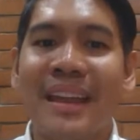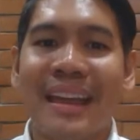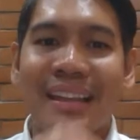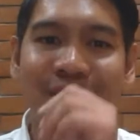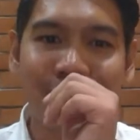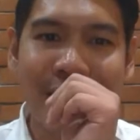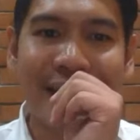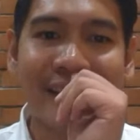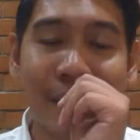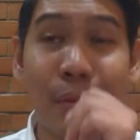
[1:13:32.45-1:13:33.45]
is really
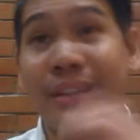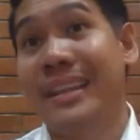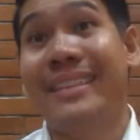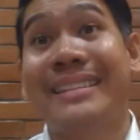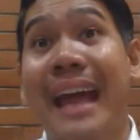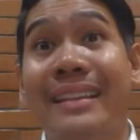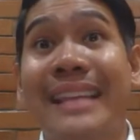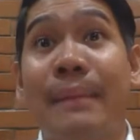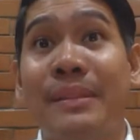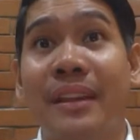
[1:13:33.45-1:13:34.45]
disappointing. That's ha- this
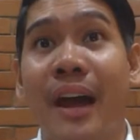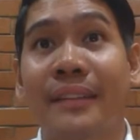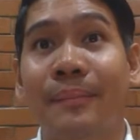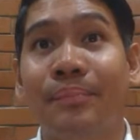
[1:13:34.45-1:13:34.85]
happens a lot.